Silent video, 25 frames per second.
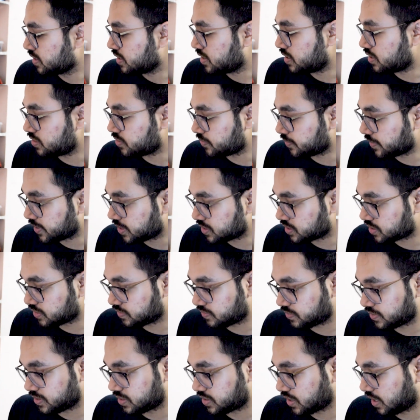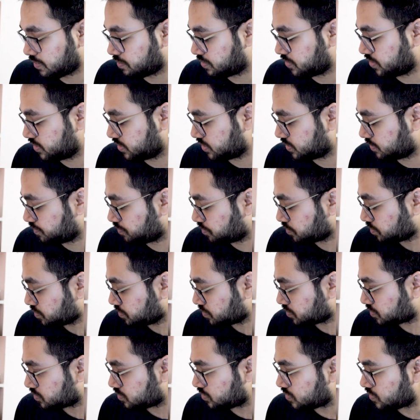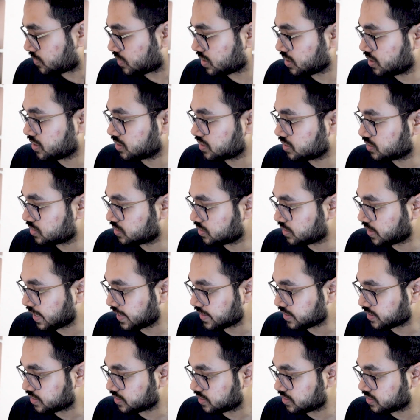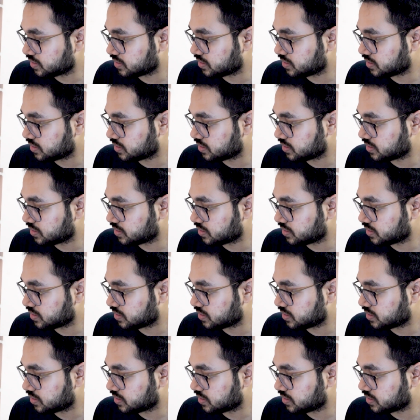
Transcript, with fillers: into various different chapters like